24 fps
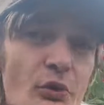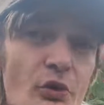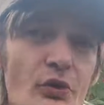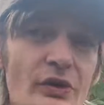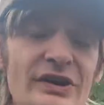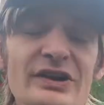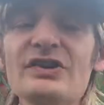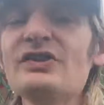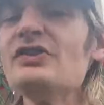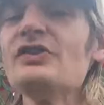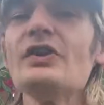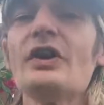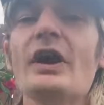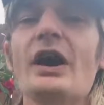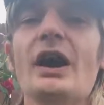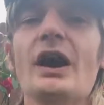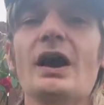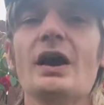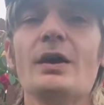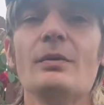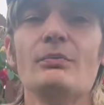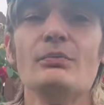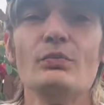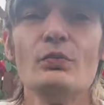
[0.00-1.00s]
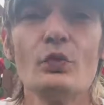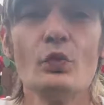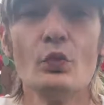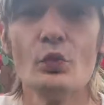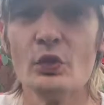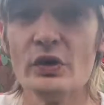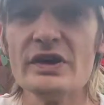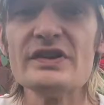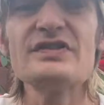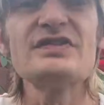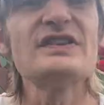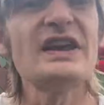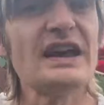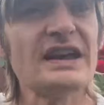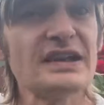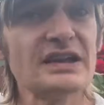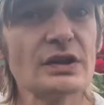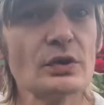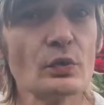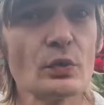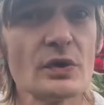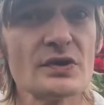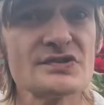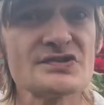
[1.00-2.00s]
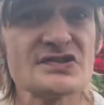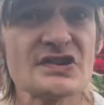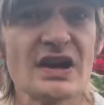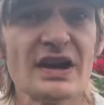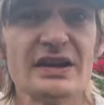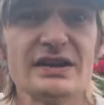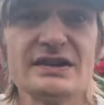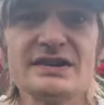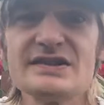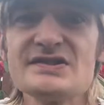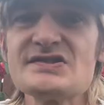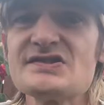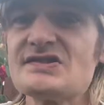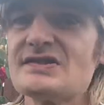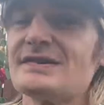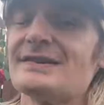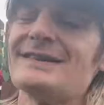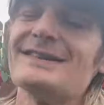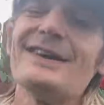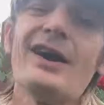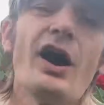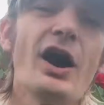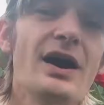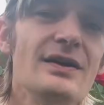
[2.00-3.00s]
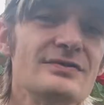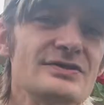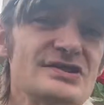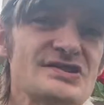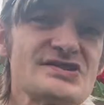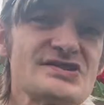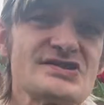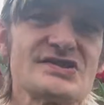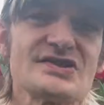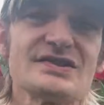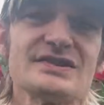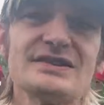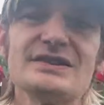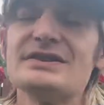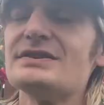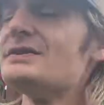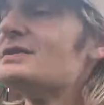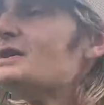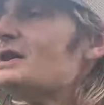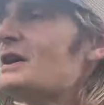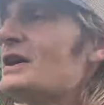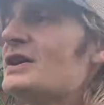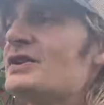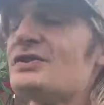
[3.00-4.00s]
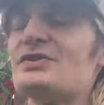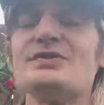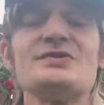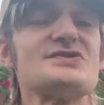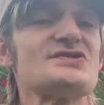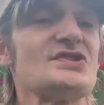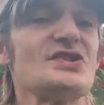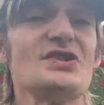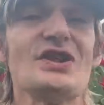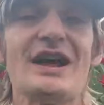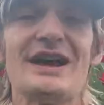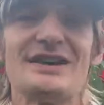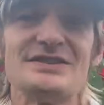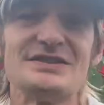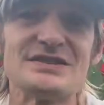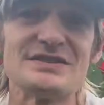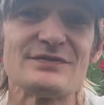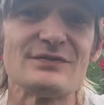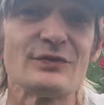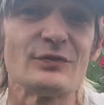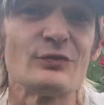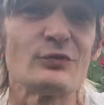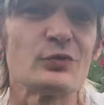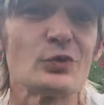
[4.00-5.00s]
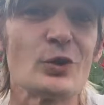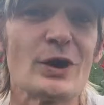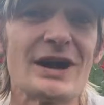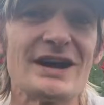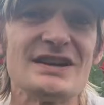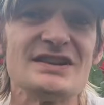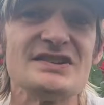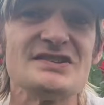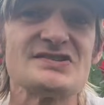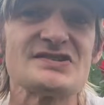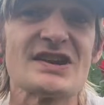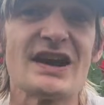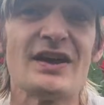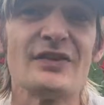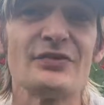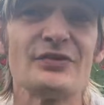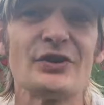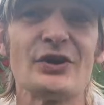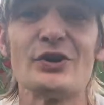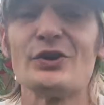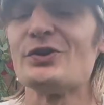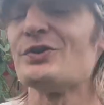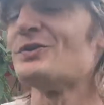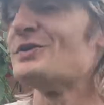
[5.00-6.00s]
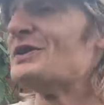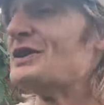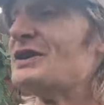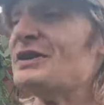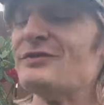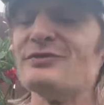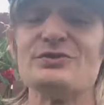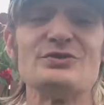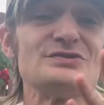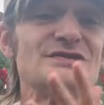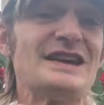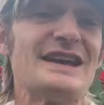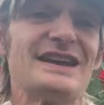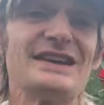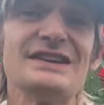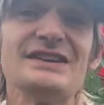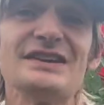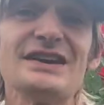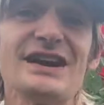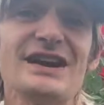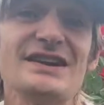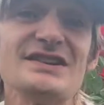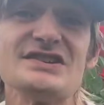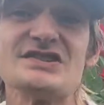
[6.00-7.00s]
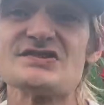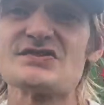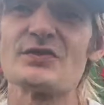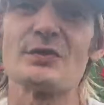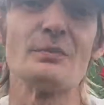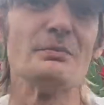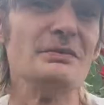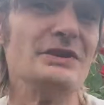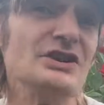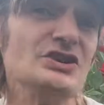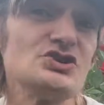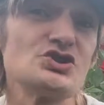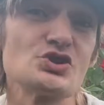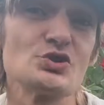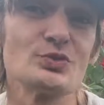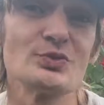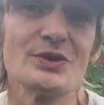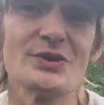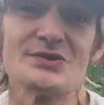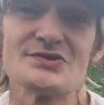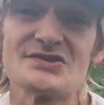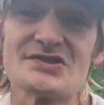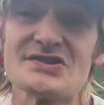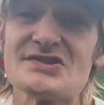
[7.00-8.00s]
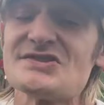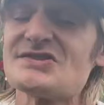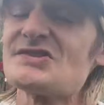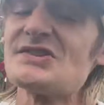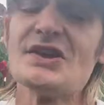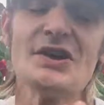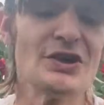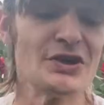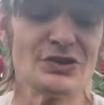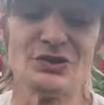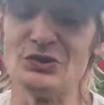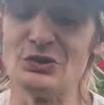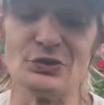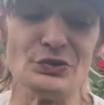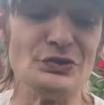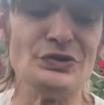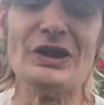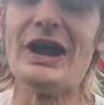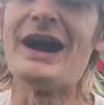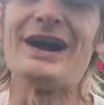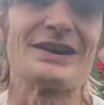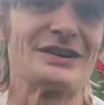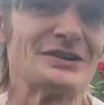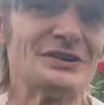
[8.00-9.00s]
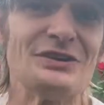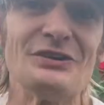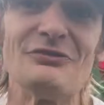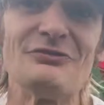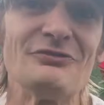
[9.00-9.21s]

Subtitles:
point with taking rose cuttings. Obviously, there's a lot of different varieties out there. If you're taking cuttings from miniature roses, you're not going to